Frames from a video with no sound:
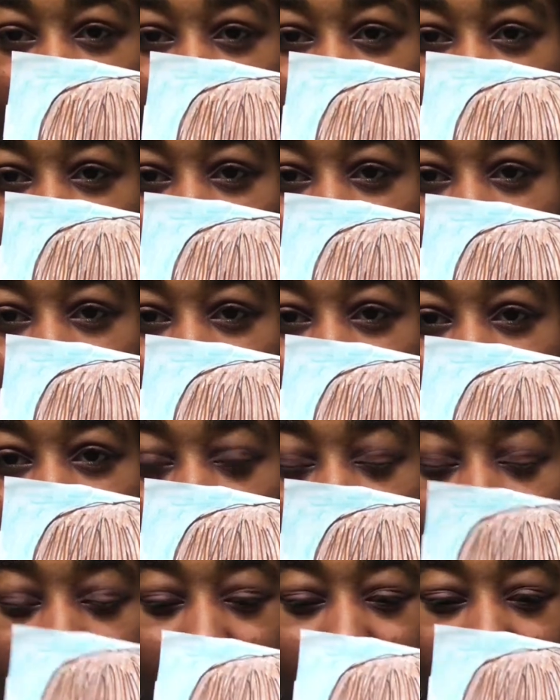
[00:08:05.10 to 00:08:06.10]
so I don't. And
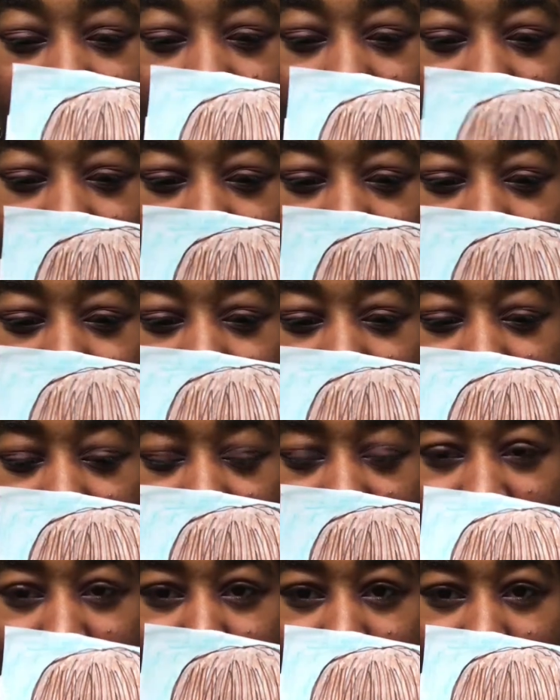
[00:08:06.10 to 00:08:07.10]
then also the lip. You can see
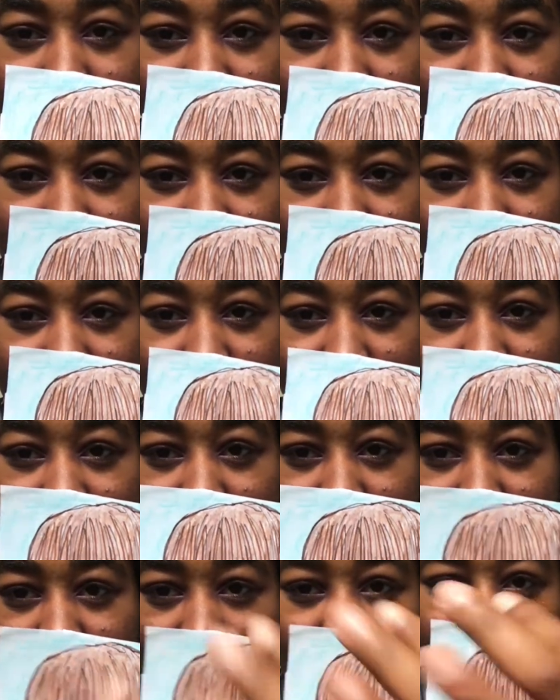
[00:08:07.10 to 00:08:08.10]
the mouth is like
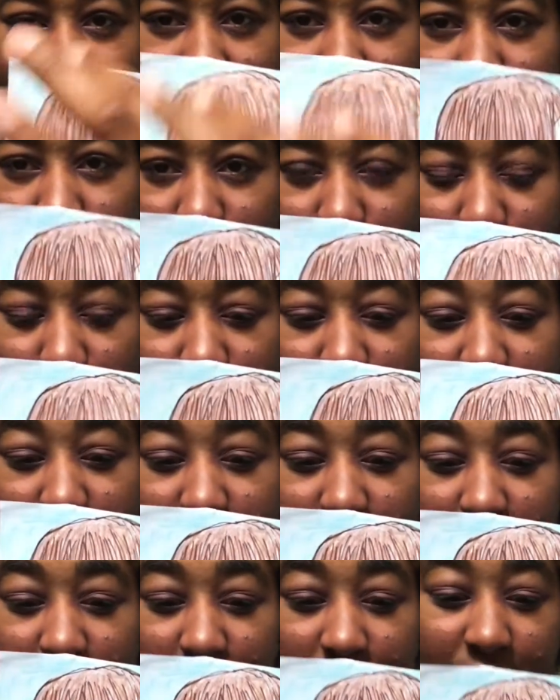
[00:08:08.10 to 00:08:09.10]
not proportionate
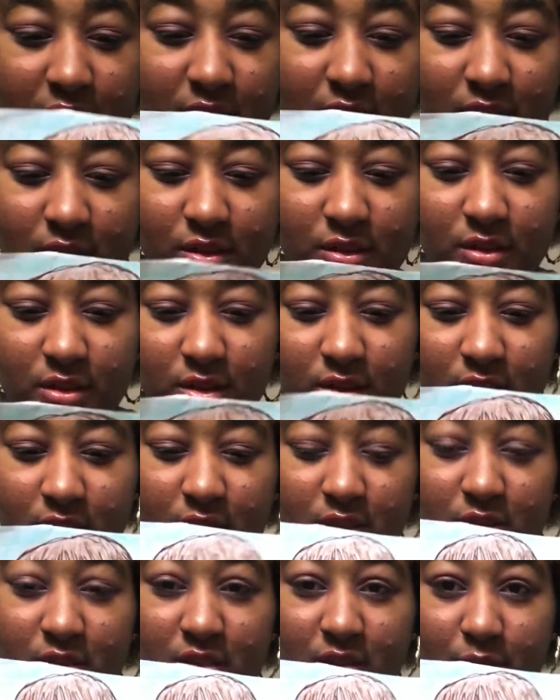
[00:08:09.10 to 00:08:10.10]
because I think and they
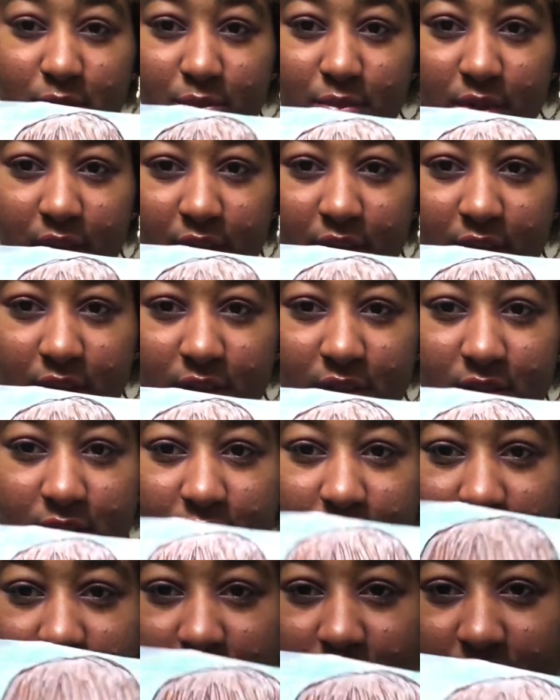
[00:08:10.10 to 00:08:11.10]
see black
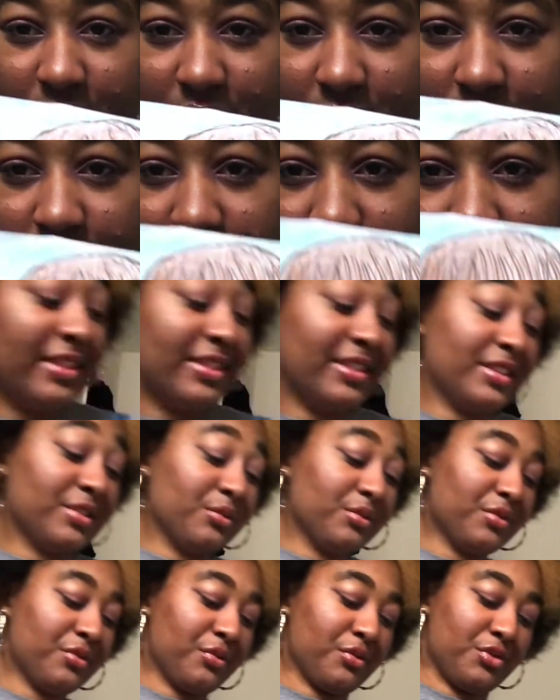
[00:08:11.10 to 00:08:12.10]
lines. this was
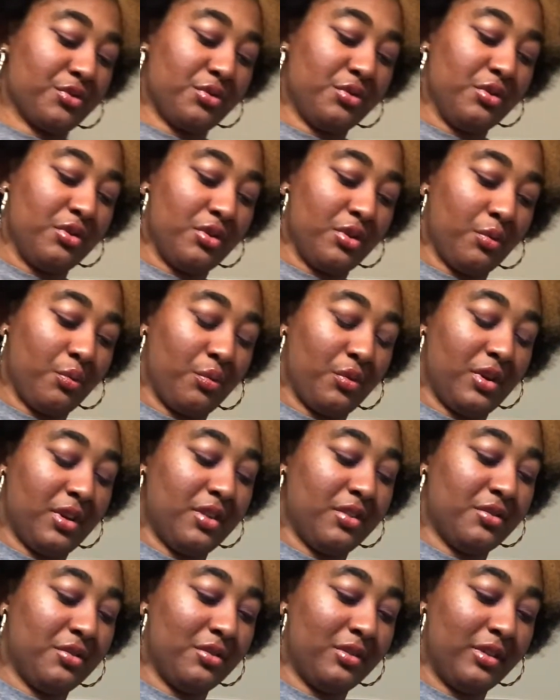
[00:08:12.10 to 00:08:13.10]
for junior year. We had to
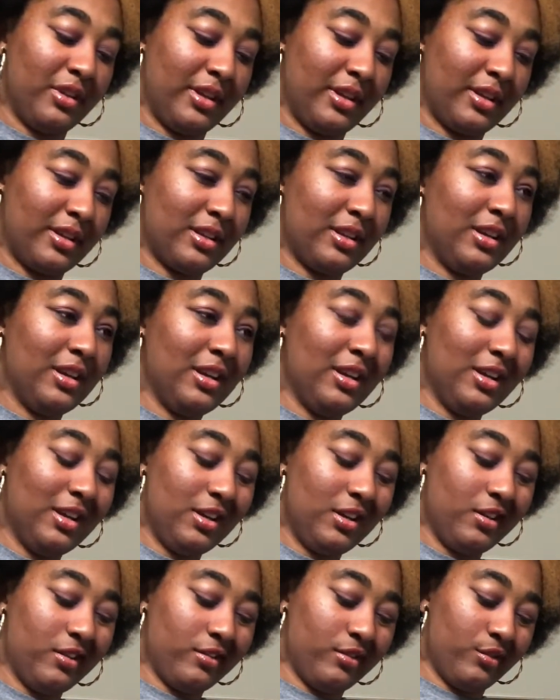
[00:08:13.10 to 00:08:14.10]
do like
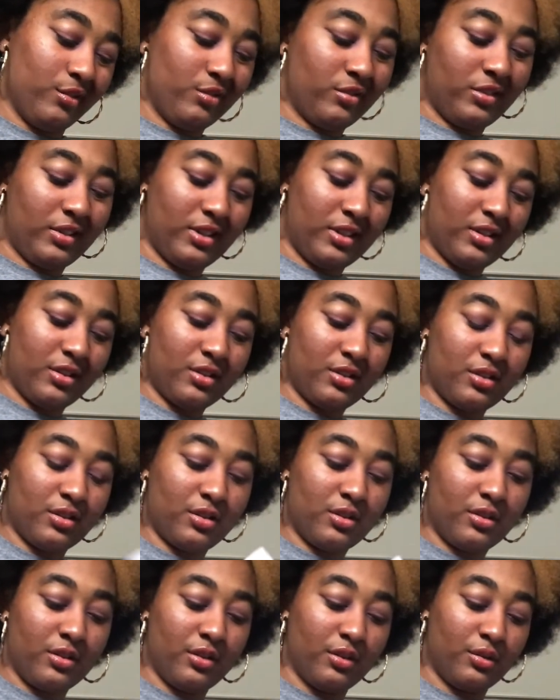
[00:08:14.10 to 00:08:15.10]
those like
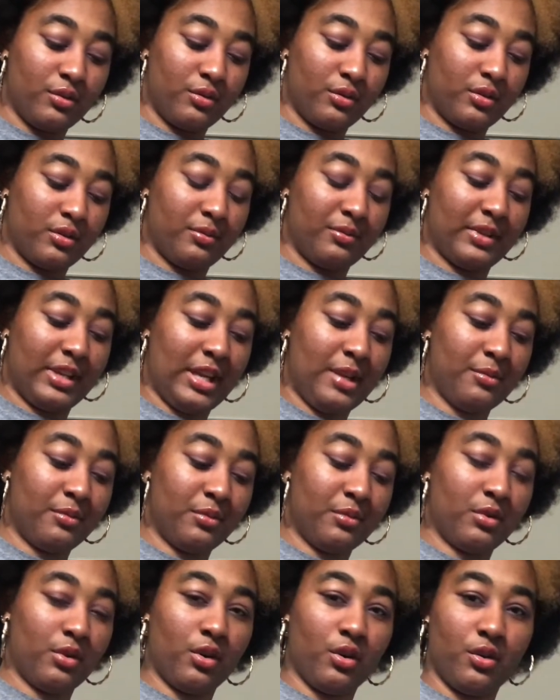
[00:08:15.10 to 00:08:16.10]
little name
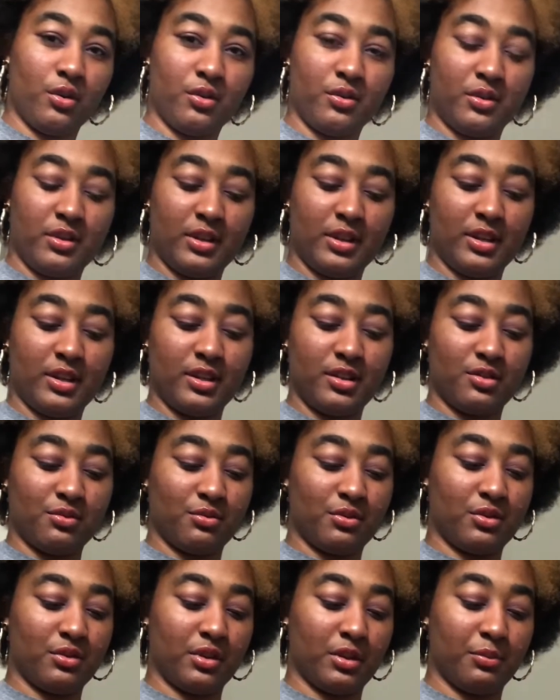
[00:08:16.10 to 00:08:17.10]
card things where
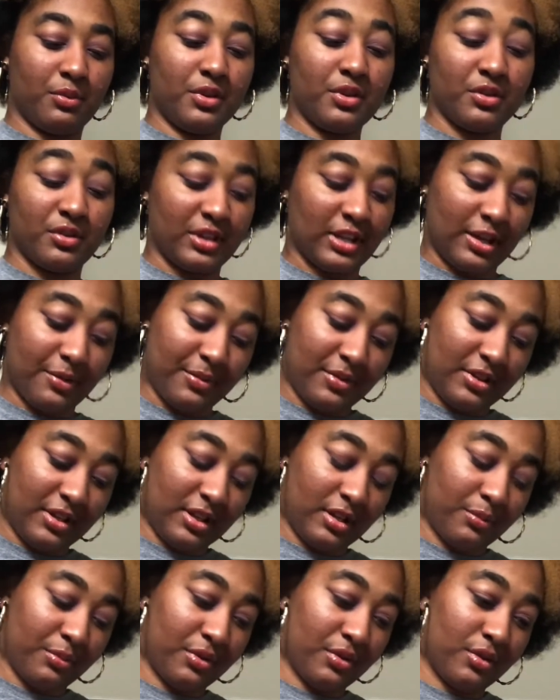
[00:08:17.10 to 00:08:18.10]
you like put your name and you gotta
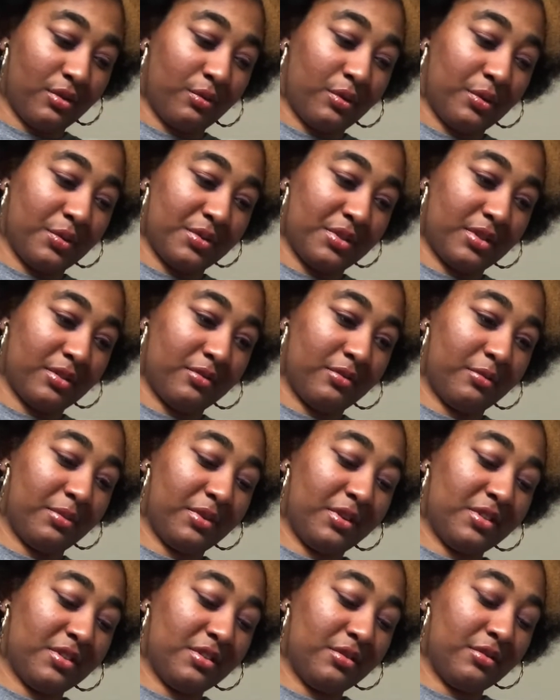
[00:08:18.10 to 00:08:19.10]
put what was it? A
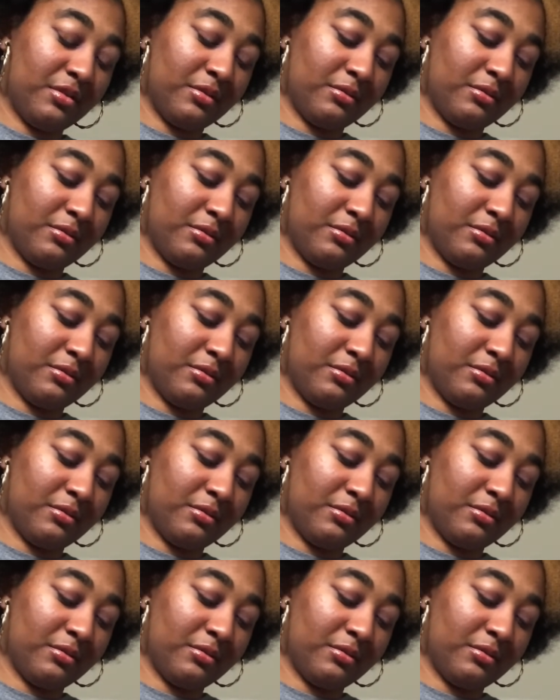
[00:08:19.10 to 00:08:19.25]
place you